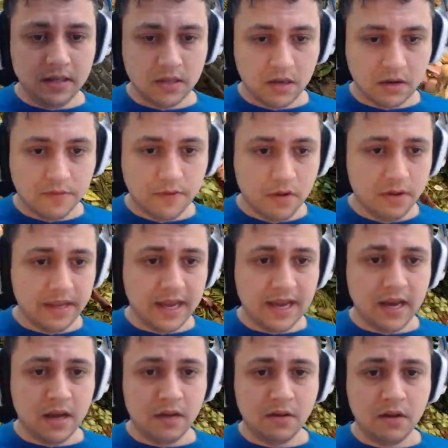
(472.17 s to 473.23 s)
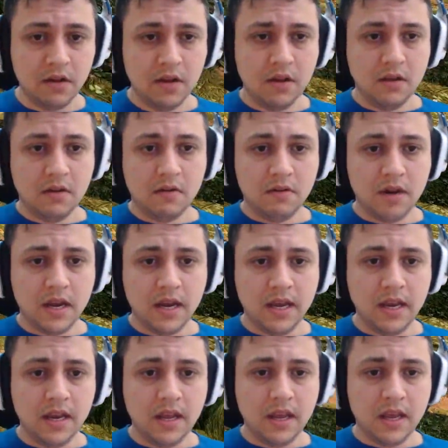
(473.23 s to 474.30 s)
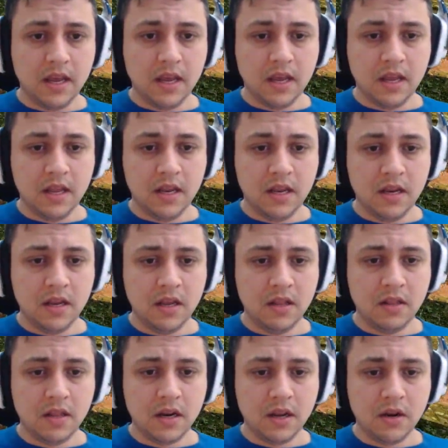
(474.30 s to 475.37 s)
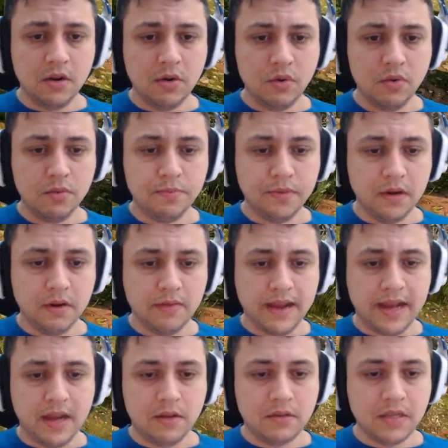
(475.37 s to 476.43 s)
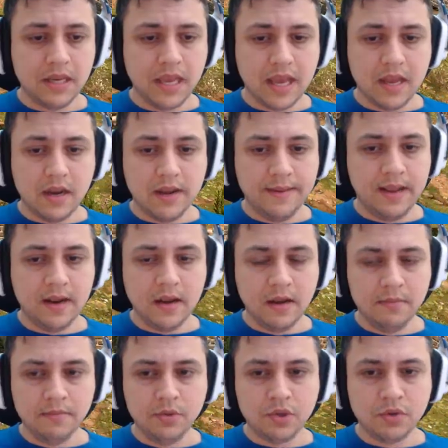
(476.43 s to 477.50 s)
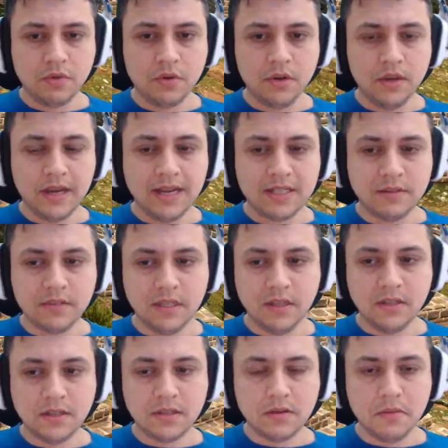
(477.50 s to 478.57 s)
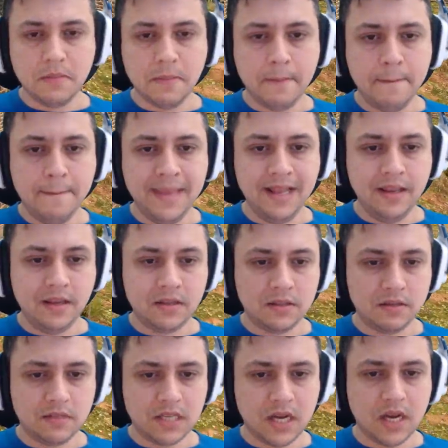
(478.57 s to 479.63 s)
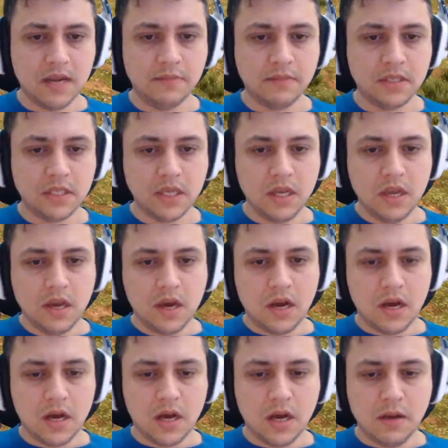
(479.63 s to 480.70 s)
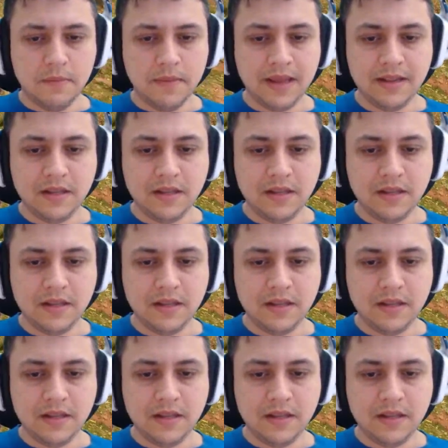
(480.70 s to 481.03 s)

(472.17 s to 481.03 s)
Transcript: going to fall down, right? And they're going to loop around again. I mean, I'm sure you guys have seen this millions of times. And this